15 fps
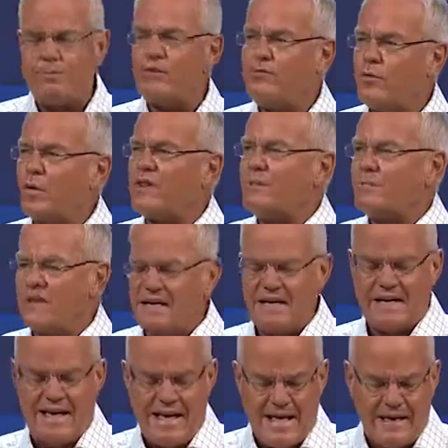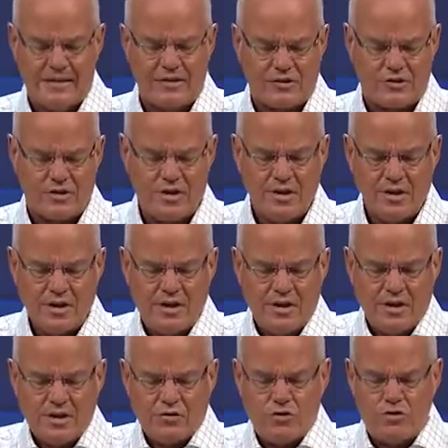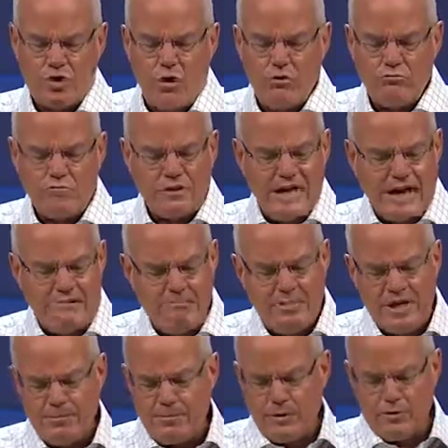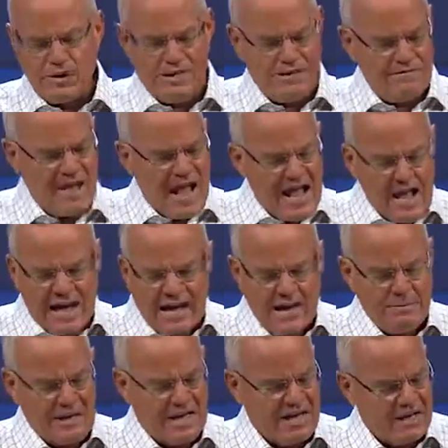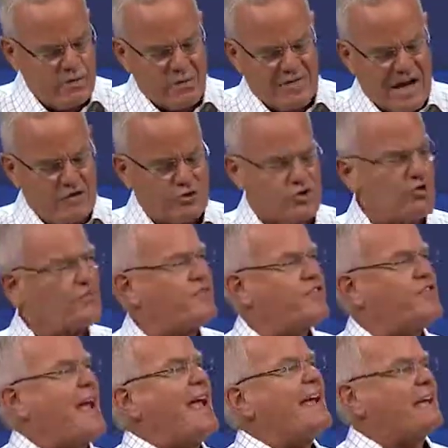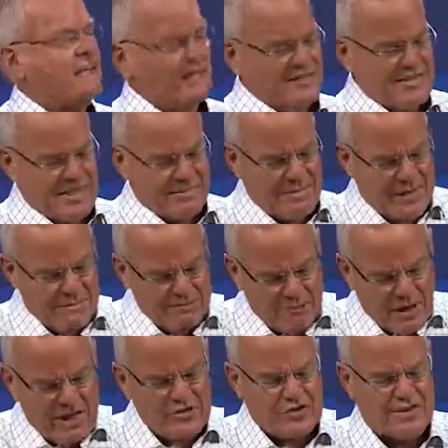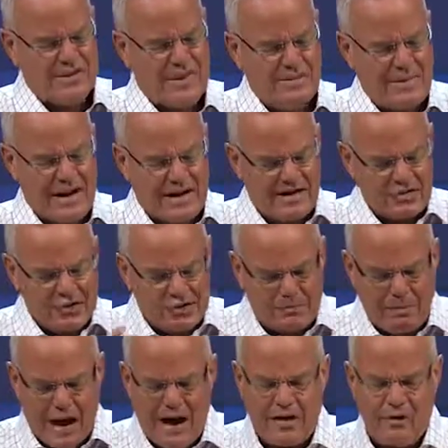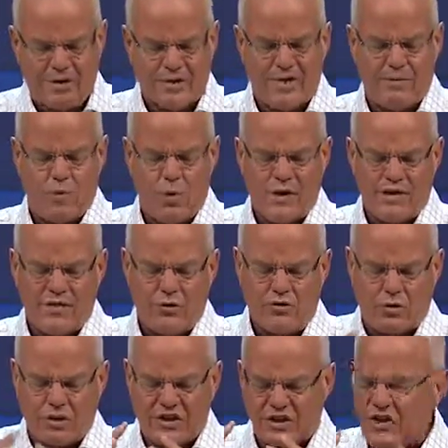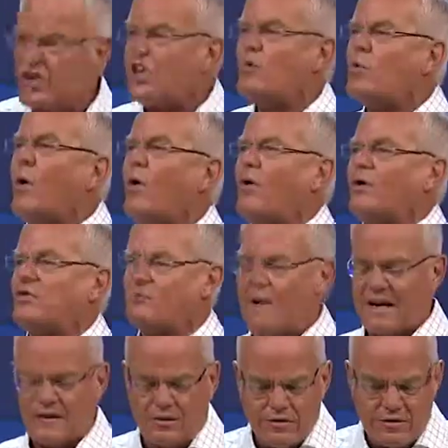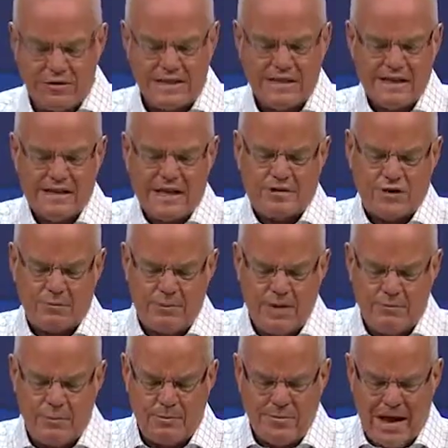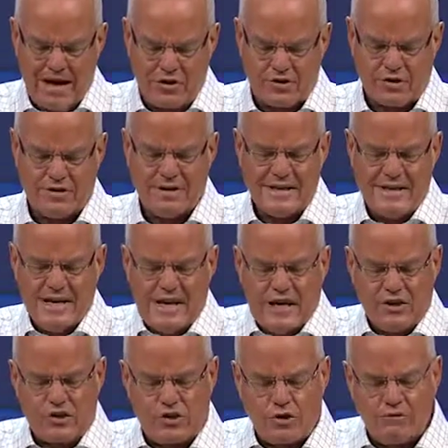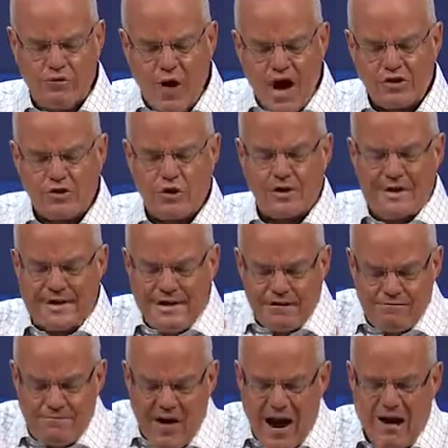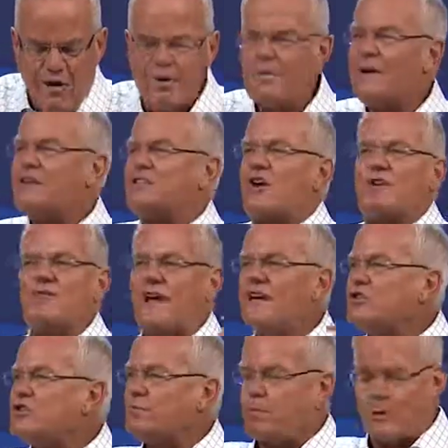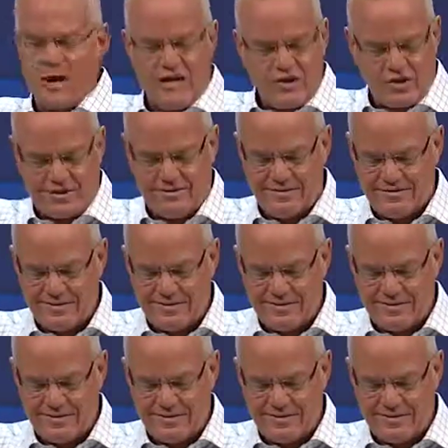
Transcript: before the meeting ends. Don't let people leave any meeting without you thanking them and blessing them and inspiring them. One of your key roles, Michael, as a people manager, is to foster an environment of inspiration.